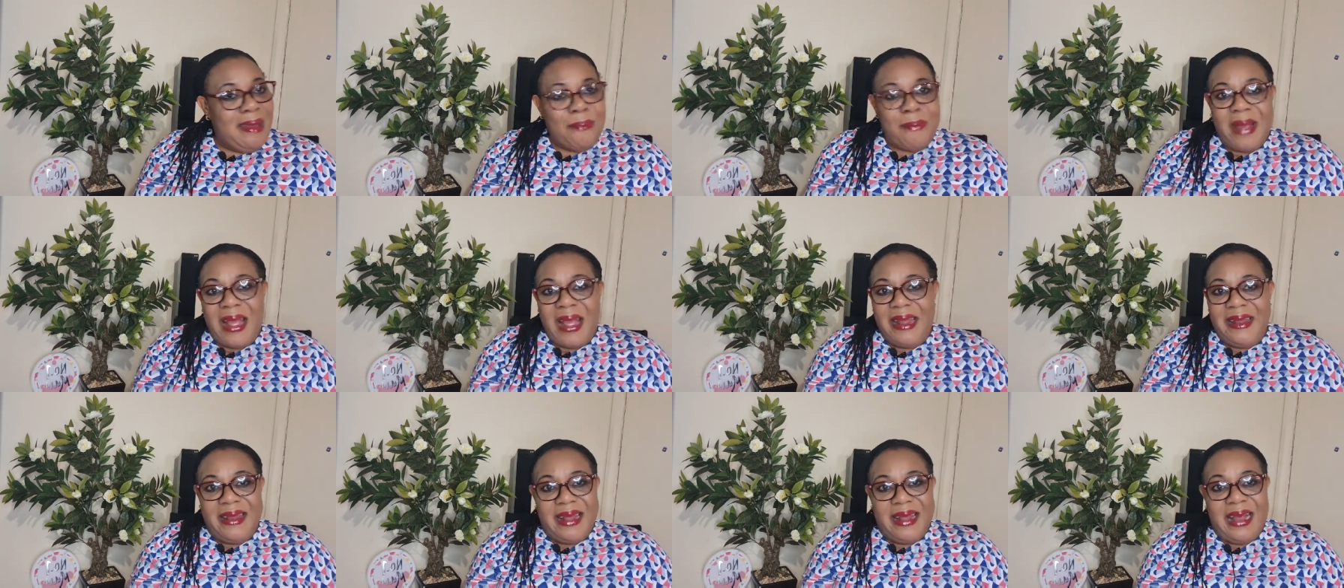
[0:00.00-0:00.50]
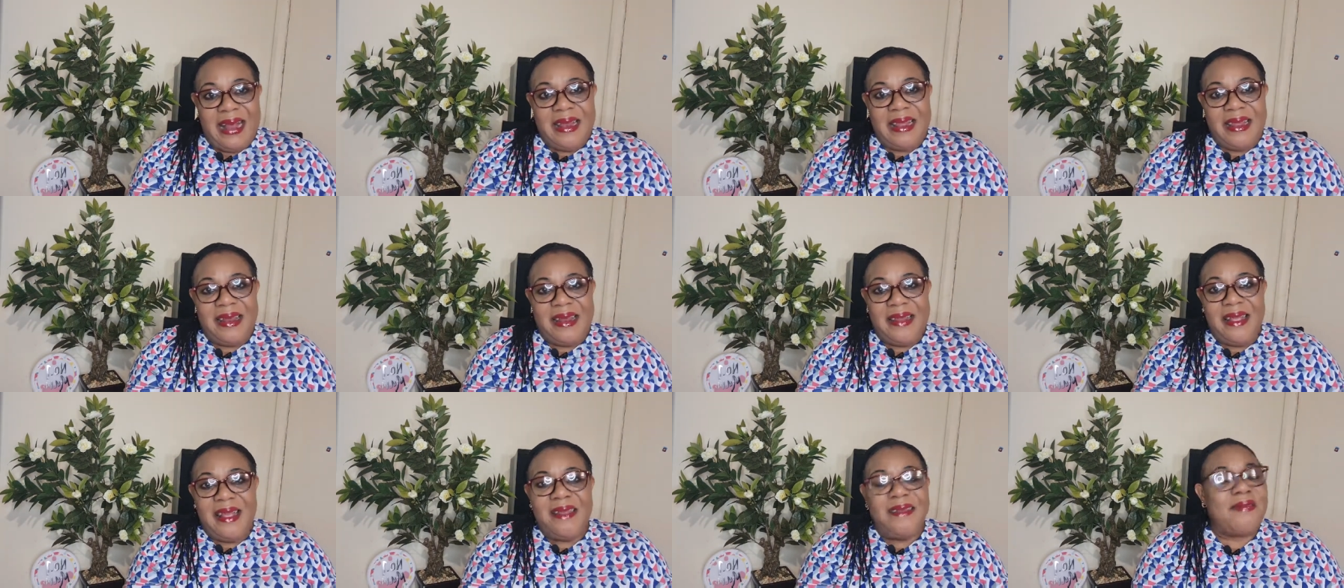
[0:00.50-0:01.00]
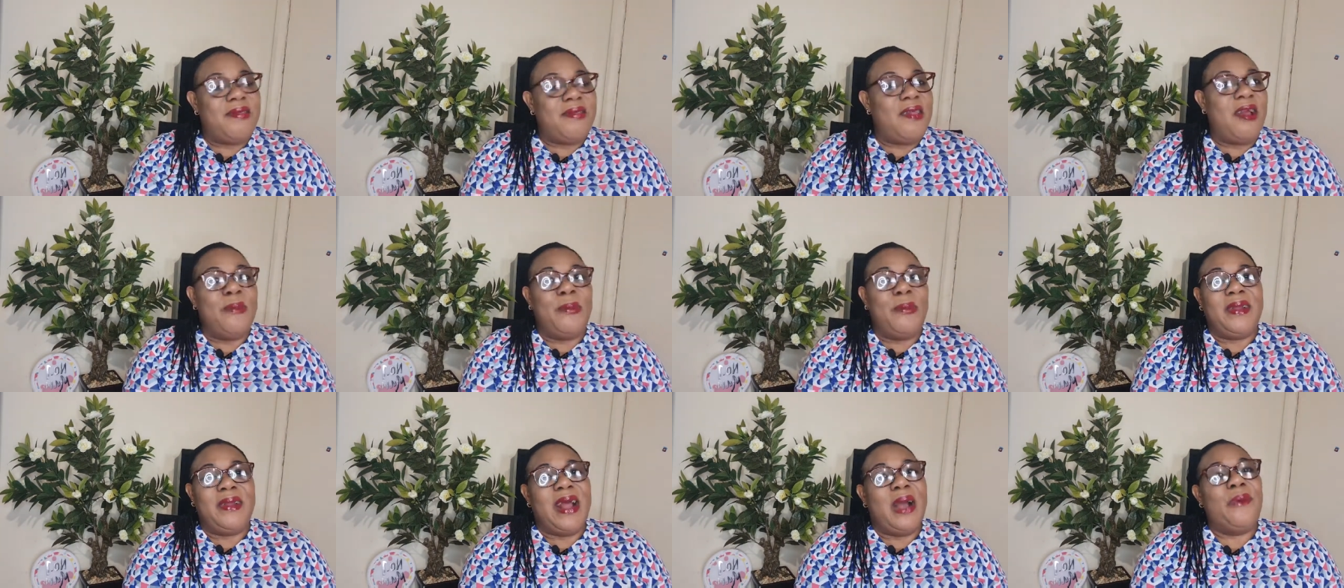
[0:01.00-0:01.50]
My darling, it's not
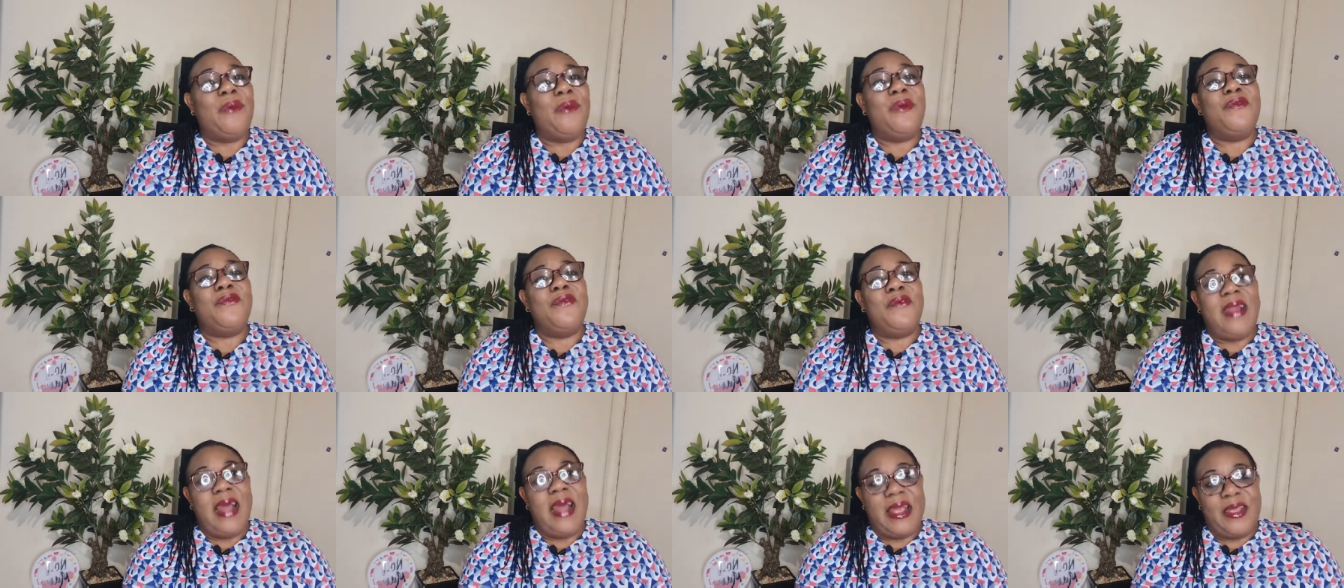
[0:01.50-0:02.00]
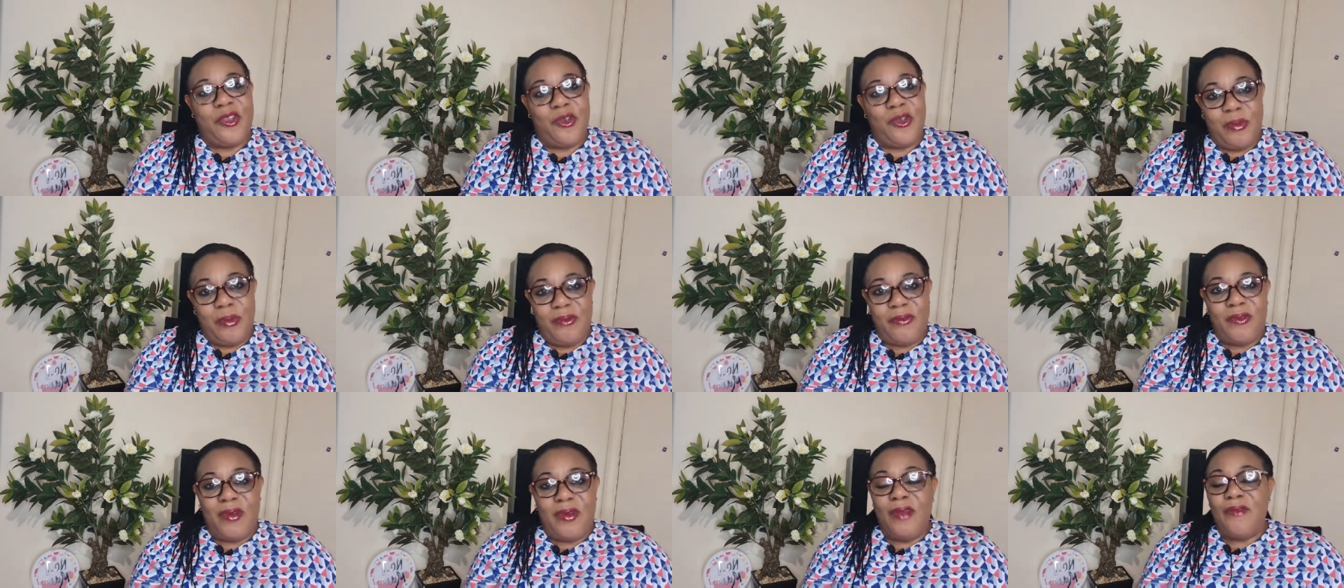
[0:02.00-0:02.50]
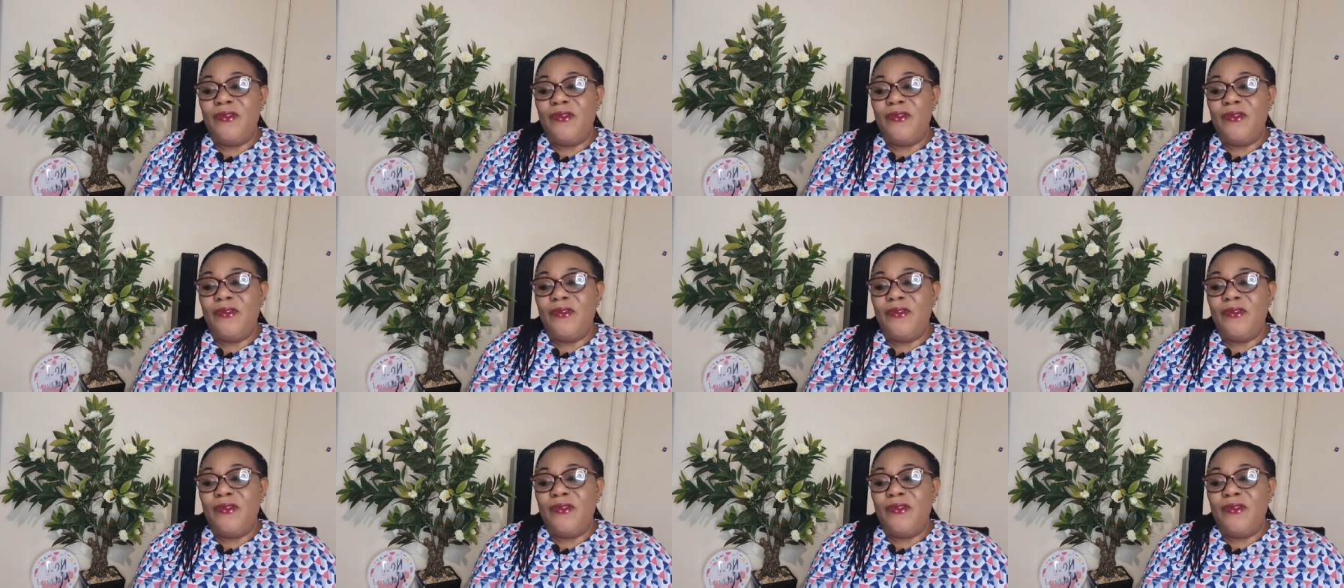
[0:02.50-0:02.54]
everybody that will even like you before.